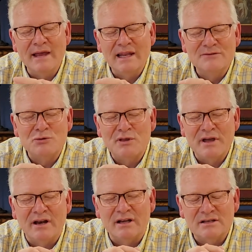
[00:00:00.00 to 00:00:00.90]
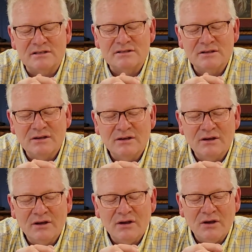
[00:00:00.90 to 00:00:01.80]
that lives within us,
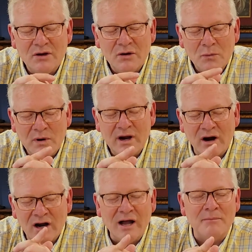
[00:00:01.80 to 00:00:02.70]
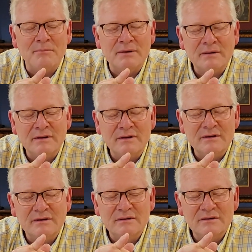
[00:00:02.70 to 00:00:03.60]
we are up
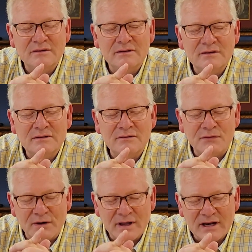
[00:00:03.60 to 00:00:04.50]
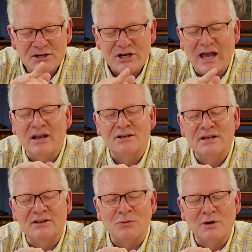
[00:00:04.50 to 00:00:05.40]
for any challenge
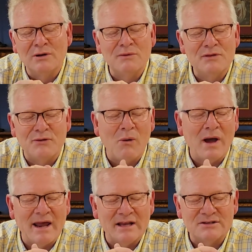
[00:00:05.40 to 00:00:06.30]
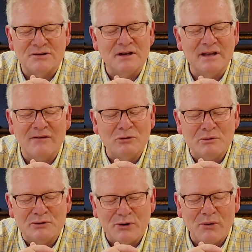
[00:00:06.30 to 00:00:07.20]
that the world would throw at us or the devil
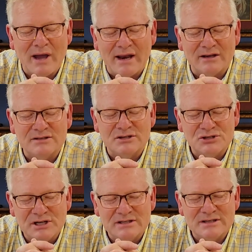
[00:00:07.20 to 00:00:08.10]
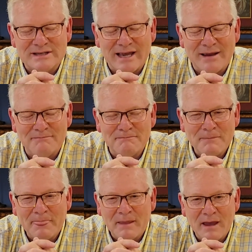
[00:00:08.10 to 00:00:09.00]
would throw at us. In Jesus' name,
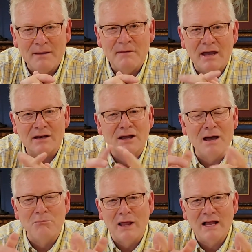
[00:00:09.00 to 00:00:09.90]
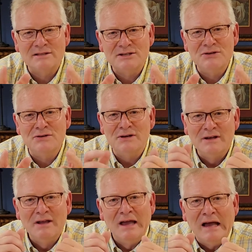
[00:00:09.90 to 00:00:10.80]
amen. God bless you.
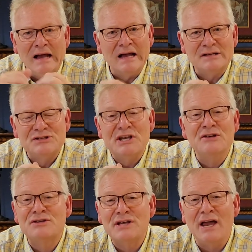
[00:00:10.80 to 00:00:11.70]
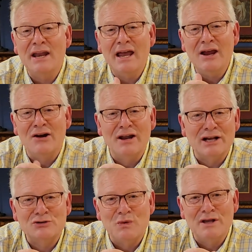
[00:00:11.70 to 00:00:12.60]
Uh, see you Sunday or
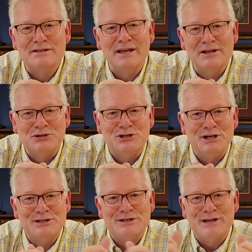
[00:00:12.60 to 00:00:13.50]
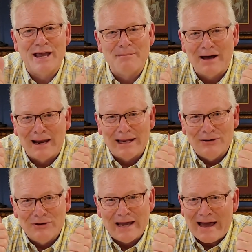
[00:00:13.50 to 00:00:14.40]
next Wednesday in Jesus' name.
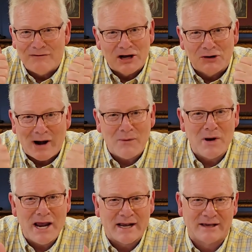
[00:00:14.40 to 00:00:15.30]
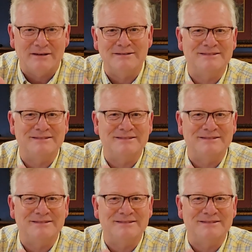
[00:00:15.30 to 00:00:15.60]
Hallelujah. Have a great week.